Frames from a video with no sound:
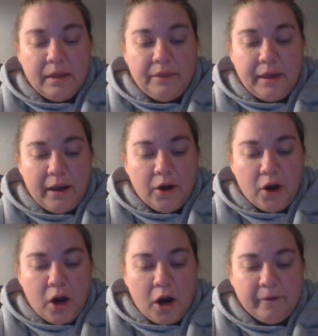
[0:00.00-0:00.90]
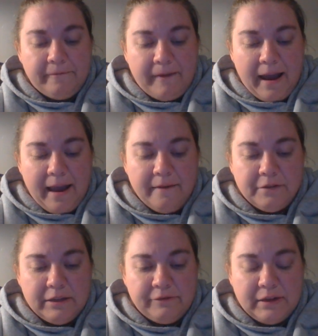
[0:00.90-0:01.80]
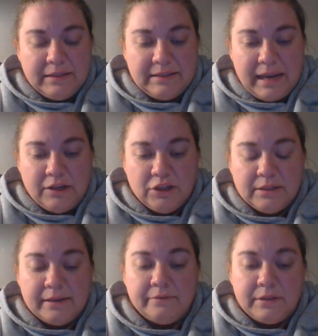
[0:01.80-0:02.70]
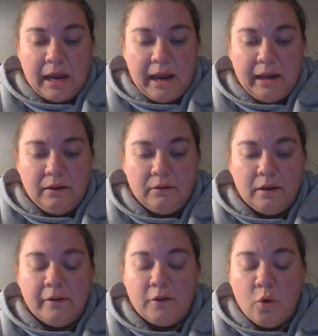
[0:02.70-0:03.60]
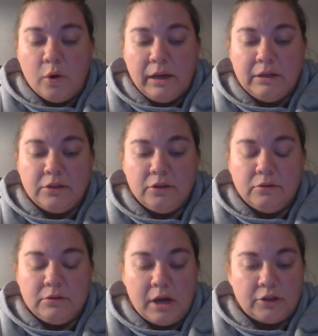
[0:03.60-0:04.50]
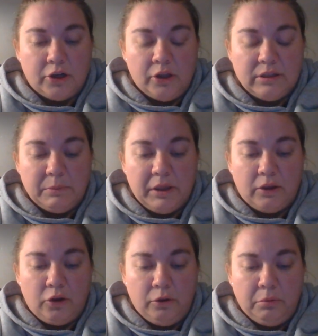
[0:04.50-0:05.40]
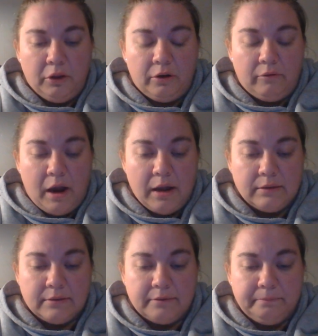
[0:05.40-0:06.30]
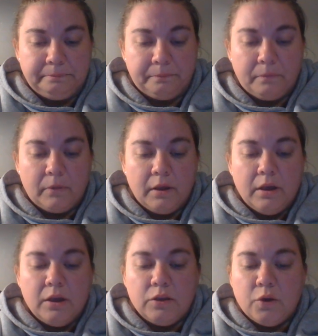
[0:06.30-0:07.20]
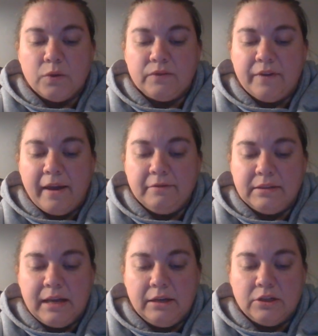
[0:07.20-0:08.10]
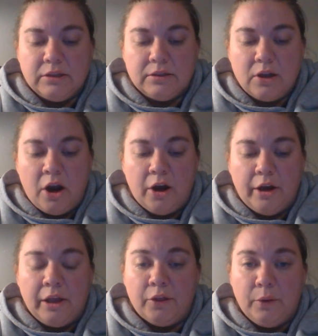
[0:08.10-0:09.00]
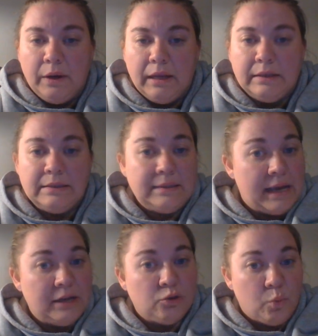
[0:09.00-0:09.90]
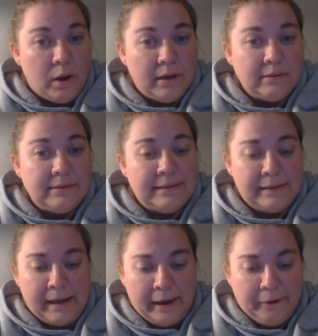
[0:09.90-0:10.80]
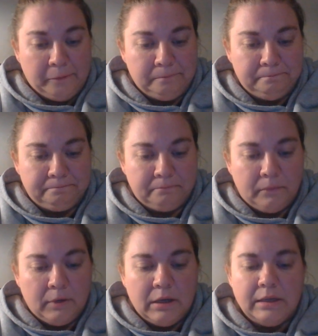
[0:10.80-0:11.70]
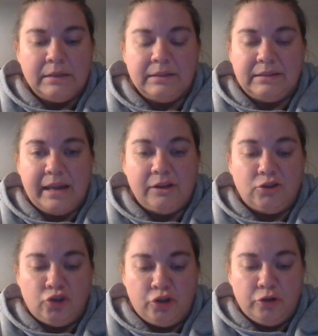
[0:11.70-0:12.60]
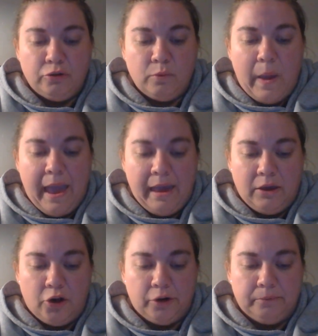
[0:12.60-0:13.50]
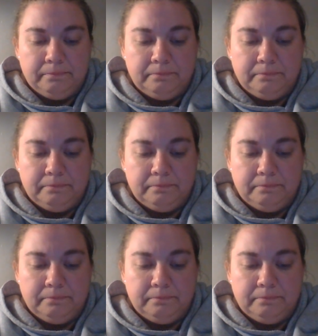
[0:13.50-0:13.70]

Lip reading: There are 5 different stages of dying, according to Dr. Elizabeth Kubler-Ross. Those 5 stages are included: Stage 1, denial; Stage 2, anger;